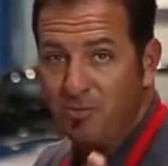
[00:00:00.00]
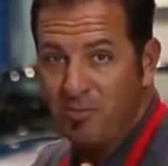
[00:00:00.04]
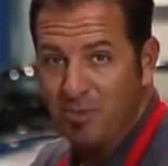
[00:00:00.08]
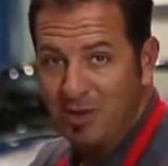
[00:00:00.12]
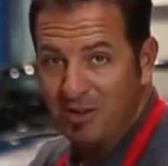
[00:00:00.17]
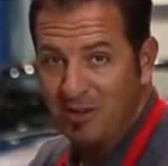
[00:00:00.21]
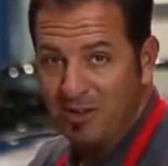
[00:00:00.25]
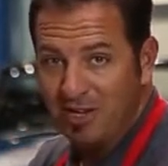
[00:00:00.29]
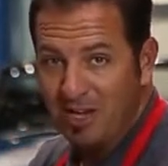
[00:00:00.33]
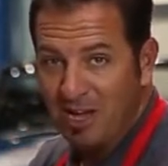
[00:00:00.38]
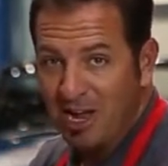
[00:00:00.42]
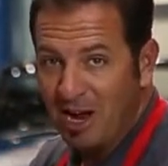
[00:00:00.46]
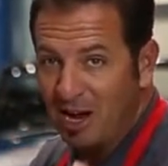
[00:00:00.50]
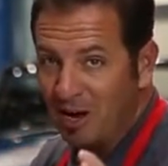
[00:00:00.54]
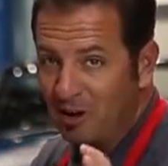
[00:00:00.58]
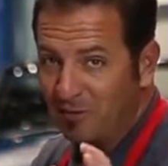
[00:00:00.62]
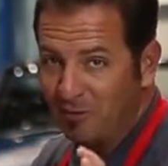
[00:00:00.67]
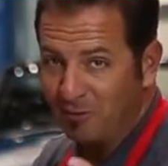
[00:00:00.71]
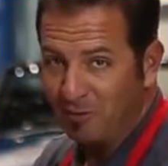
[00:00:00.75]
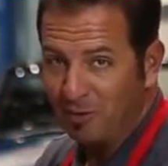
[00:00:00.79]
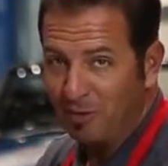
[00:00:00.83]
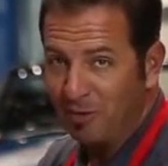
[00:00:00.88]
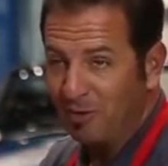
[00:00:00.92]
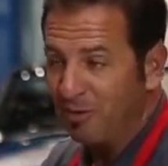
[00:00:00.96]
be
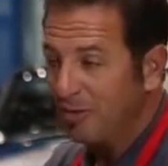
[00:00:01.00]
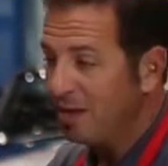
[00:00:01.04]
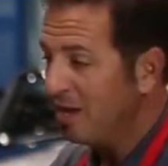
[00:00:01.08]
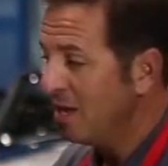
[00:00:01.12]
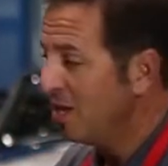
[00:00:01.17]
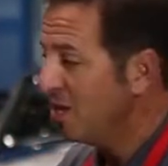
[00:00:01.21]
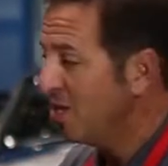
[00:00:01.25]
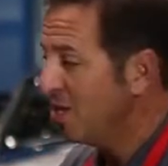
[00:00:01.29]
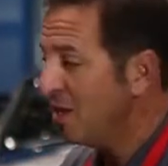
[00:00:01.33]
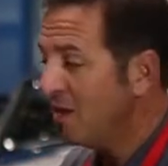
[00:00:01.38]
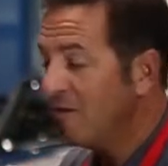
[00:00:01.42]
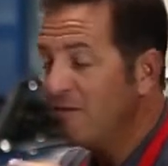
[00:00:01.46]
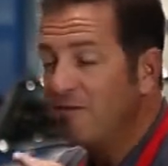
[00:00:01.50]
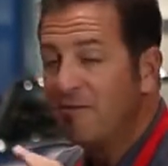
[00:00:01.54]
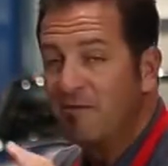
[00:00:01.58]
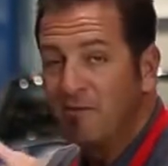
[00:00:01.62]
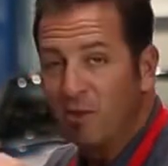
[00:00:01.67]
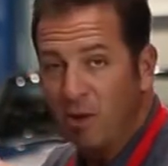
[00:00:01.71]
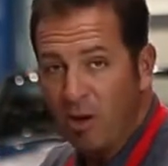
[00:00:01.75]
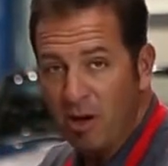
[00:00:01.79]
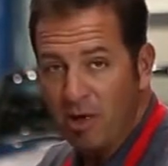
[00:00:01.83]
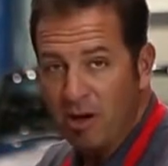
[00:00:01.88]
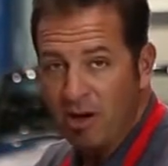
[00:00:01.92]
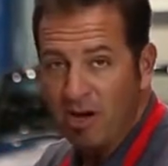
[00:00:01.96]
careful.
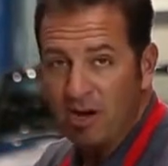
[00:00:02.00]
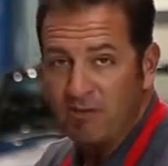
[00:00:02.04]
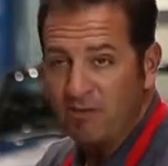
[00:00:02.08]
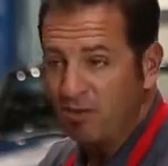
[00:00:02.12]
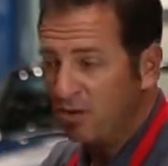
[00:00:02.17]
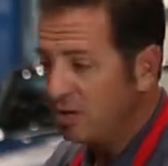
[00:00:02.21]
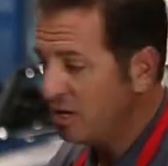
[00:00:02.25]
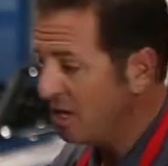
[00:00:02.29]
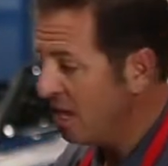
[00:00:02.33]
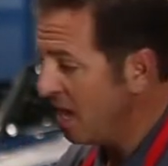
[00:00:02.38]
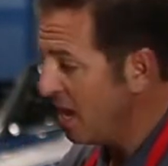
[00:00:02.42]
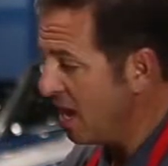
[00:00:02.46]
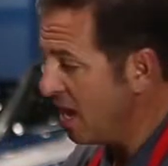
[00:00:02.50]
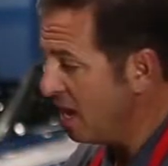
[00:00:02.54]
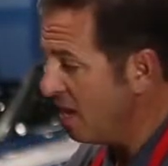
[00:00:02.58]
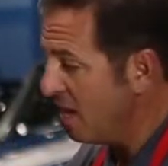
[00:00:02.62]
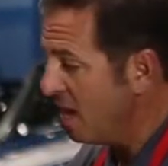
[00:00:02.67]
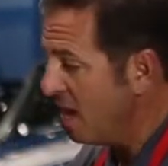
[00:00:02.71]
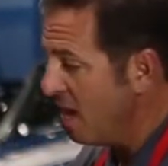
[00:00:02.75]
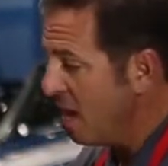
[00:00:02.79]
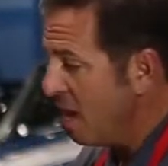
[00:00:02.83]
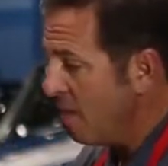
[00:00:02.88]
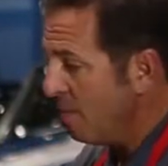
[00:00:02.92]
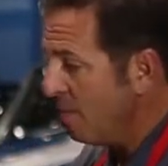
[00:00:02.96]
Avoid it if you can,